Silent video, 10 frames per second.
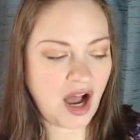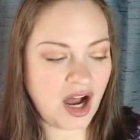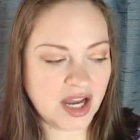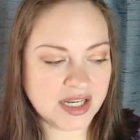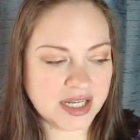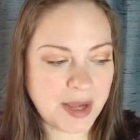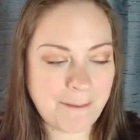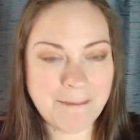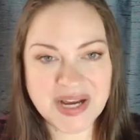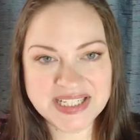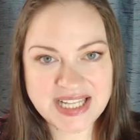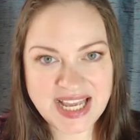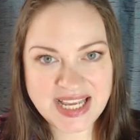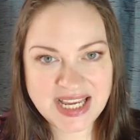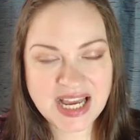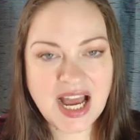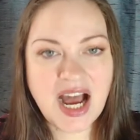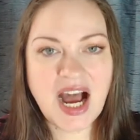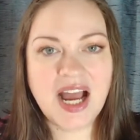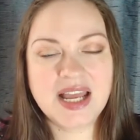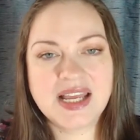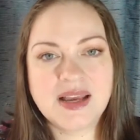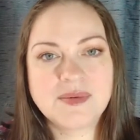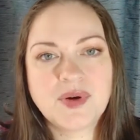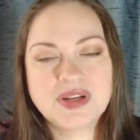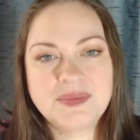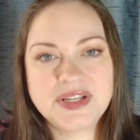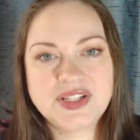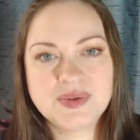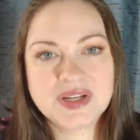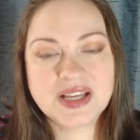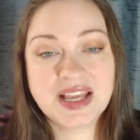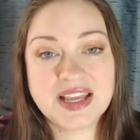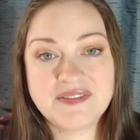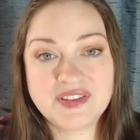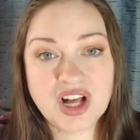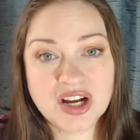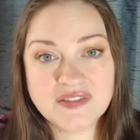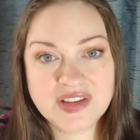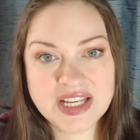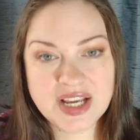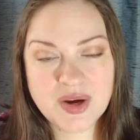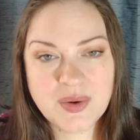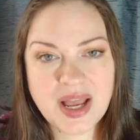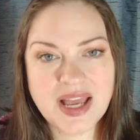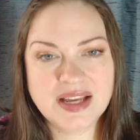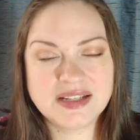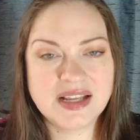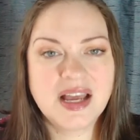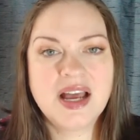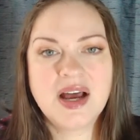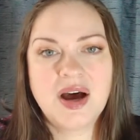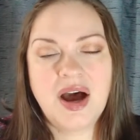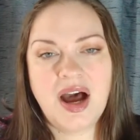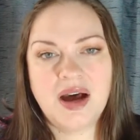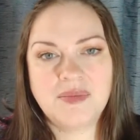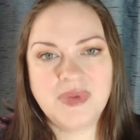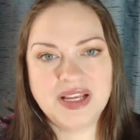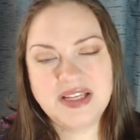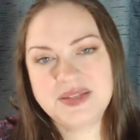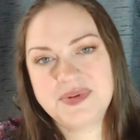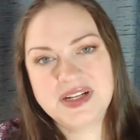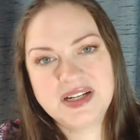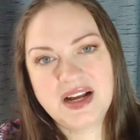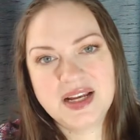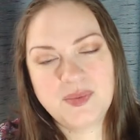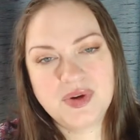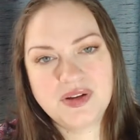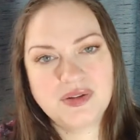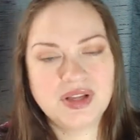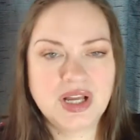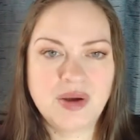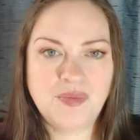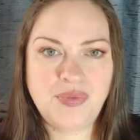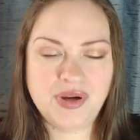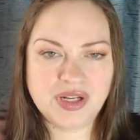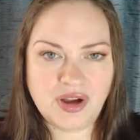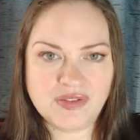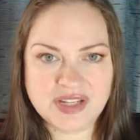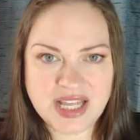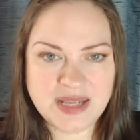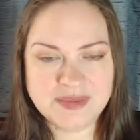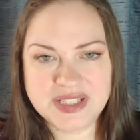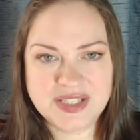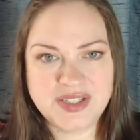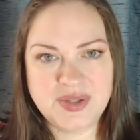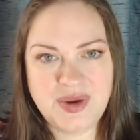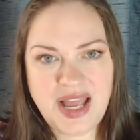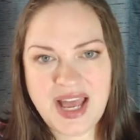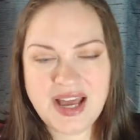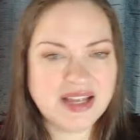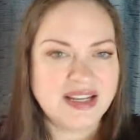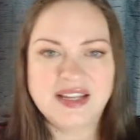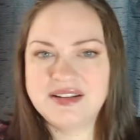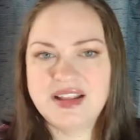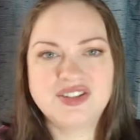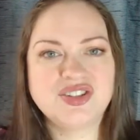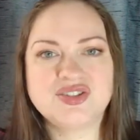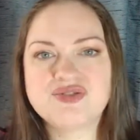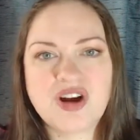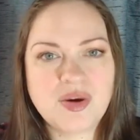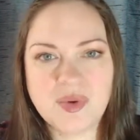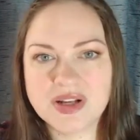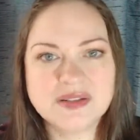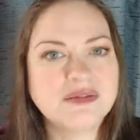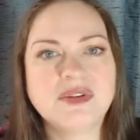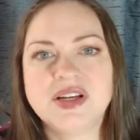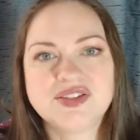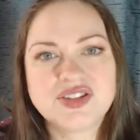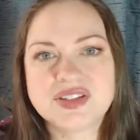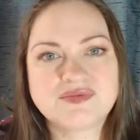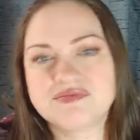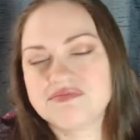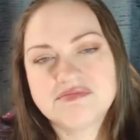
On Monday, I am going to be doing a vlog video, and uh, my husband and I will put all the names into a hat and, and just draw one, just